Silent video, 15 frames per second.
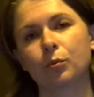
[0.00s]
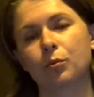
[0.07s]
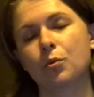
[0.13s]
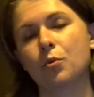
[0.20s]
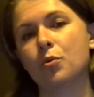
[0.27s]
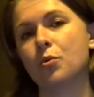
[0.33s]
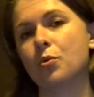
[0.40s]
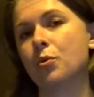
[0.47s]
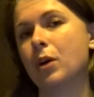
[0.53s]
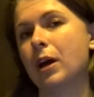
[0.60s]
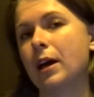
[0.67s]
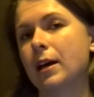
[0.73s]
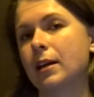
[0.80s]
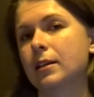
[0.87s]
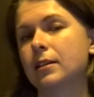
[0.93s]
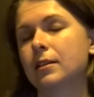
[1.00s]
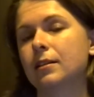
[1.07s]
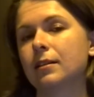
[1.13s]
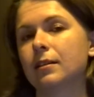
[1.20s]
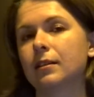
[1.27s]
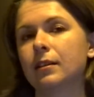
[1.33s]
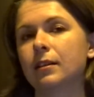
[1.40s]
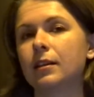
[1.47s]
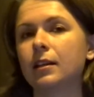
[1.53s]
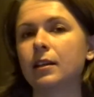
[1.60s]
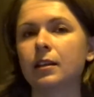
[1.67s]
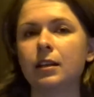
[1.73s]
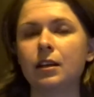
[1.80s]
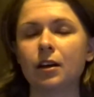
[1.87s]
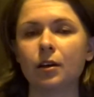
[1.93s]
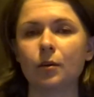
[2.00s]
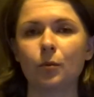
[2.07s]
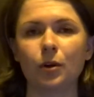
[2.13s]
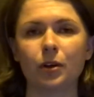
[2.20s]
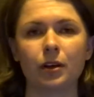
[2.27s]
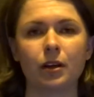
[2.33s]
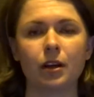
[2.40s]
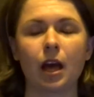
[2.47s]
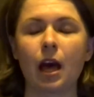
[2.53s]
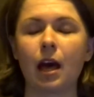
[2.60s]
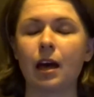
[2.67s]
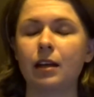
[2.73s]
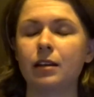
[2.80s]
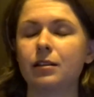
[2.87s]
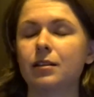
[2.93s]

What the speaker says: who had the other one, and